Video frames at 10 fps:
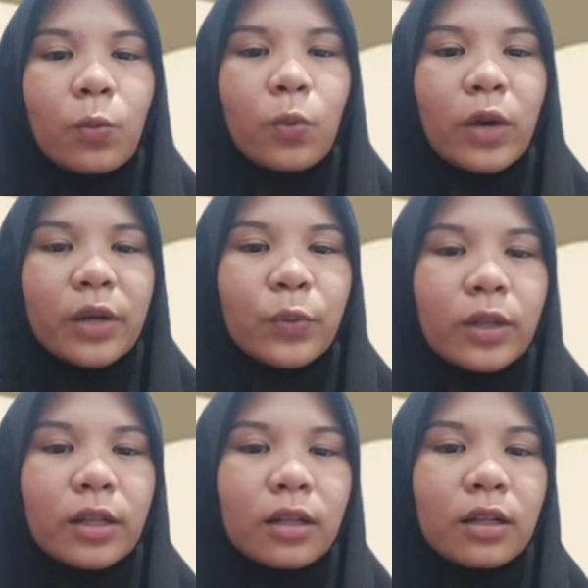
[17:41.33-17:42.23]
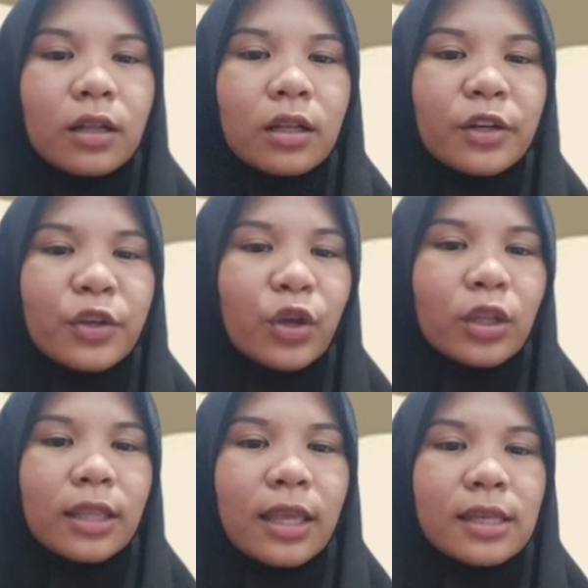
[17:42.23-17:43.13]
one will not
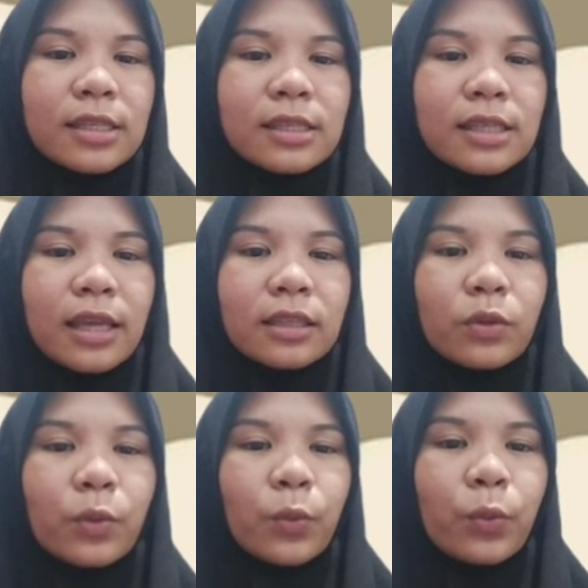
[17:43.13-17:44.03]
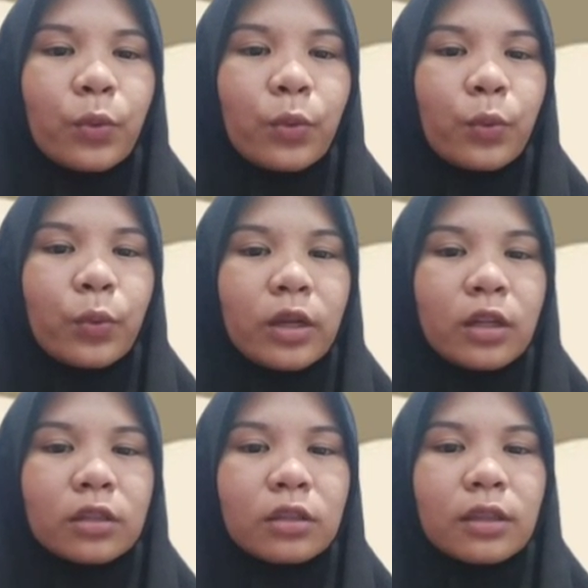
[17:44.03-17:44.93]
excite with
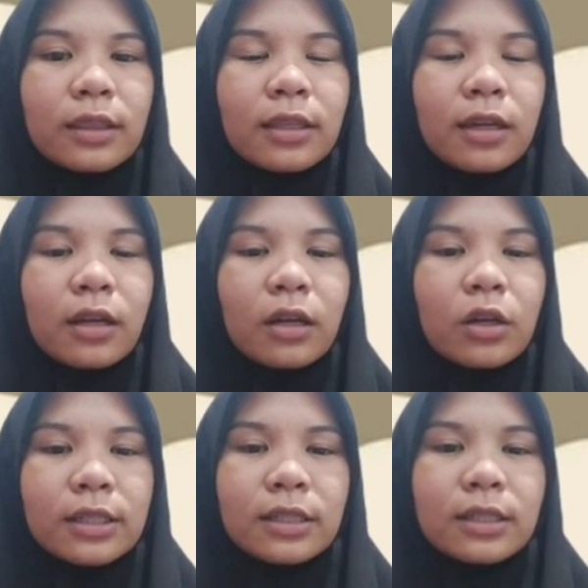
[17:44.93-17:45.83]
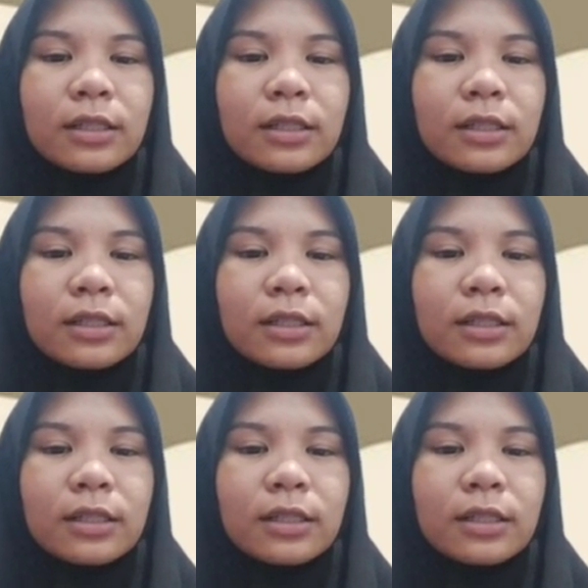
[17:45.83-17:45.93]
the other.